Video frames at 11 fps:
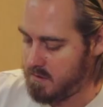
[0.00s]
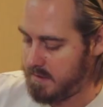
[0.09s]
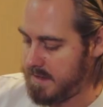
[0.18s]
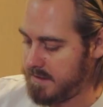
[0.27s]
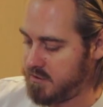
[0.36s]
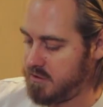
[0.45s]
could
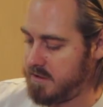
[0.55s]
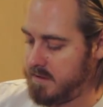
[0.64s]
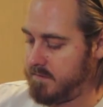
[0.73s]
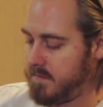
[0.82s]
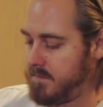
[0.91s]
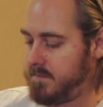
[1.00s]
actually
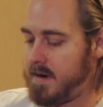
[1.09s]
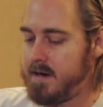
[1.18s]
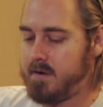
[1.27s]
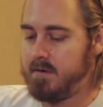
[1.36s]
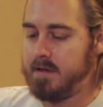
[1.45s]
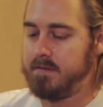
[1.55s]
even
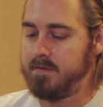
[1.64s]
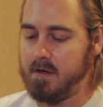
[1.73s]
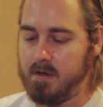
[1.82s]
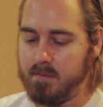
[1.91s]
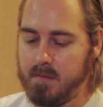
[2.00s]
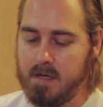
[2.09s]
fire it
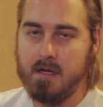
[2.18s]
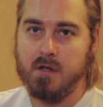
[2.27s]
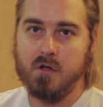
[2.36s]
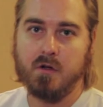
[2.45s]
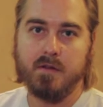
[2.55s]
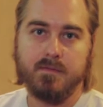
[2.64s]
from,
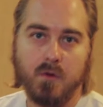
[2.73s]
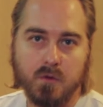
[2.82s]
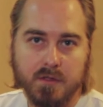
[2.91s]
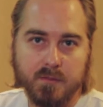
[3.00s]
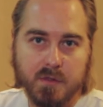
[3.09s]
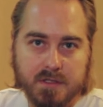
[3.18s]
you know, the
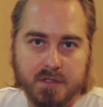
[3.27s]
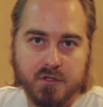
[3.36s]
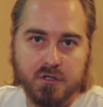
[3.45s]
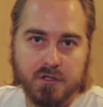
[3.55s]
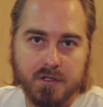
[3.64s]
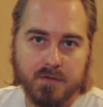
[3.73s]
folded
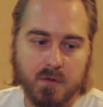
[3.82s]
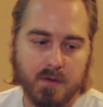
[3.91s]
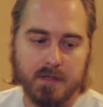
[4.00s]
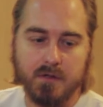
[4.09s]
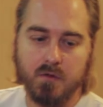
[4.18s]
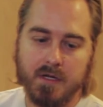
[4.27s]
position. If you
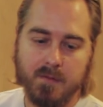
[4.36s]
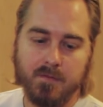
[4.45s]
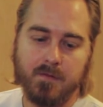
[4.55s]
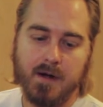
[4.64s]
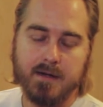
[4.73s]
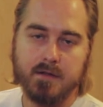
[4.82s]
want to do hip
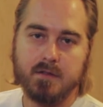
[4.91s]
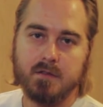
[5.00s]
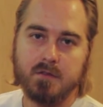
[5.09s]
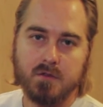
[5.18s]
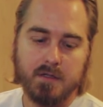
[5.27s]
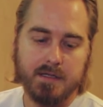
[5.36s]

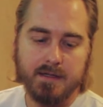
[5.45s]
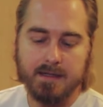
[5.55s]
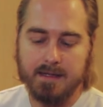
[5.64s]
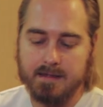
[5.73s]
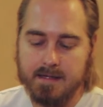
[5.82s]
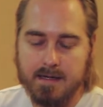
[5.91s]
fires or anything
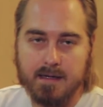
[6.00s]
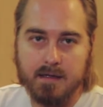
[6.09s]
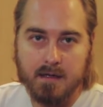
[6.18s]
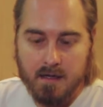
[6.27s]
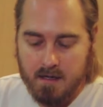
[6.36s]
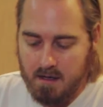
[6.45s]
like that,
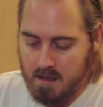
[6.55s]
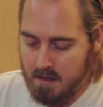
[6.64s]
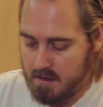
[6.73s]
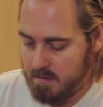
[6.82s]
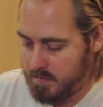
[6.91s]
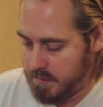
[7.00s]

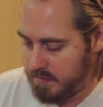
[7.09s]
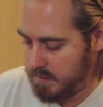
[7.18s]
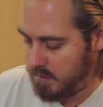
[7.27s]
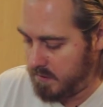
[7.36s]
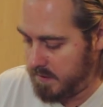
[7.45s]
you could do